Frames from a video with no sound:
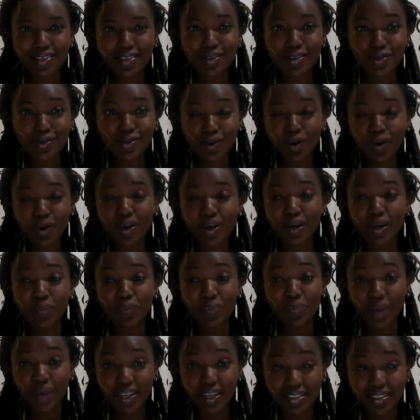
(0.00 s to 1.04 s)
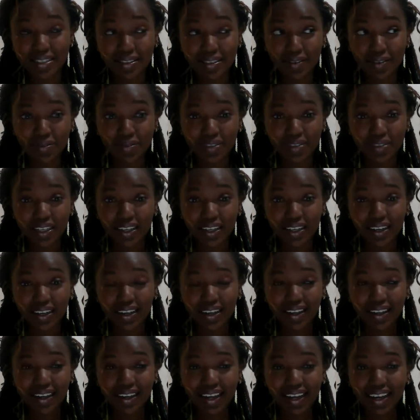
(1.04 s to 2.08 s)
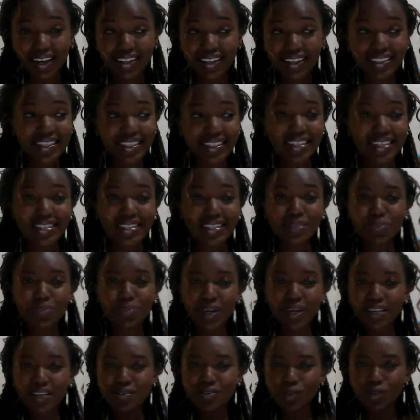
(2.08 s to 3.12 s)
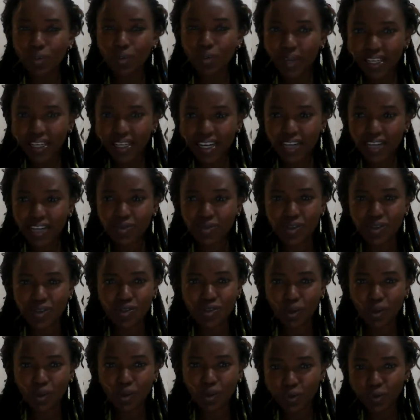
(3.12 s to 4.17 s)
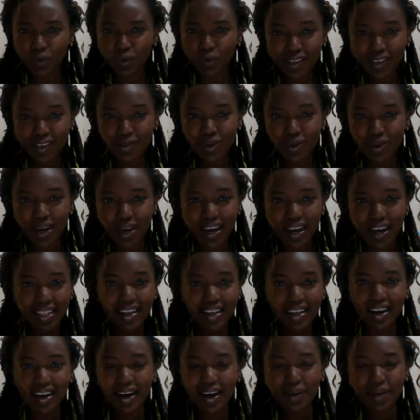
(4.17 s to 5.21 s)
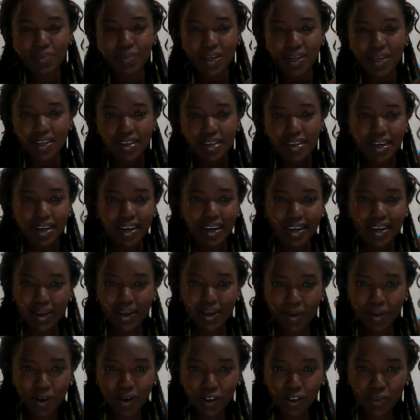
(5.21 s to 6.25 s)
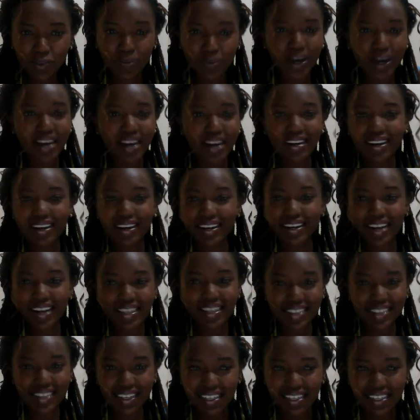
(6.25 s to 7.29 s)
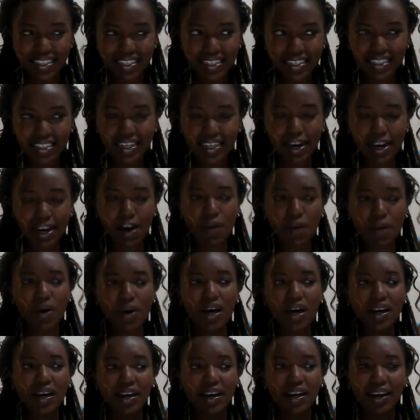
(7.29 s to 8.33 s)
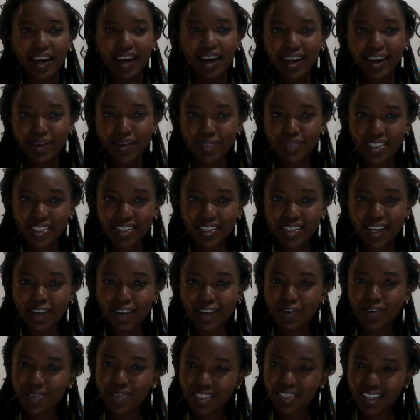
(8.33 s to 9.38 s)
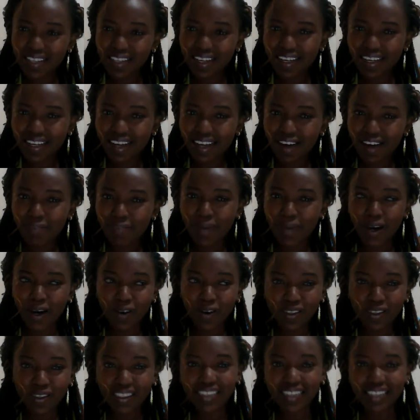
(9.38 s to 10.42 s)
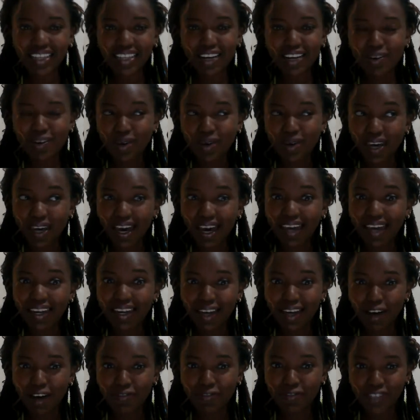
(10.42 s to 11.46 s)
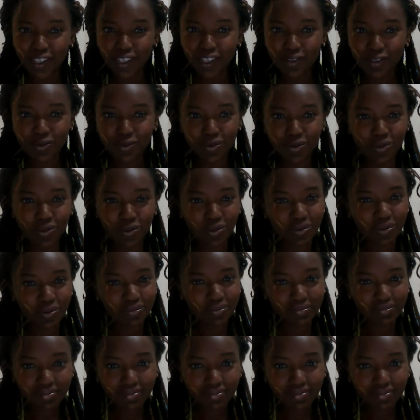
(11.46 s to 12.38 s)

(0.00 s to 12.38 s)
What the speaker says: is so impressive. Like, it's been so many years we stopped working together. I mean, he got married, has a kid now. And I'm just like, you still have my contact and you care enough just to